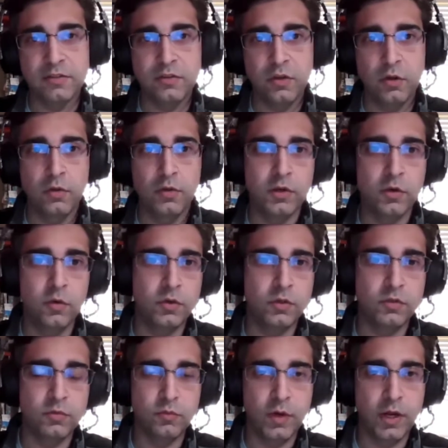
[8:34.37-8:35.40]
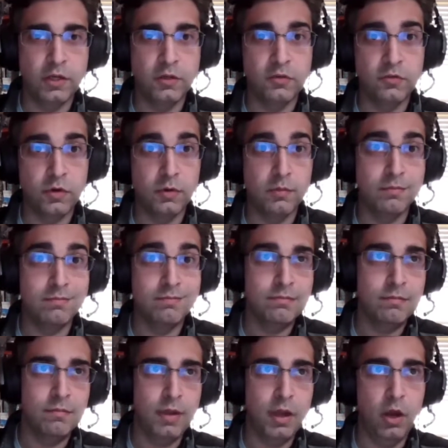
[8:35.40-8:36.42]
So they're going to range from,
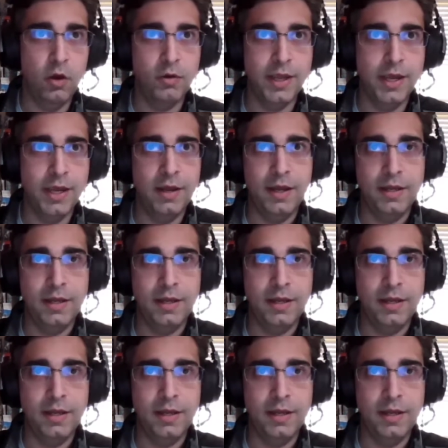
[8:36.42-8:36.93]
oh, yeah,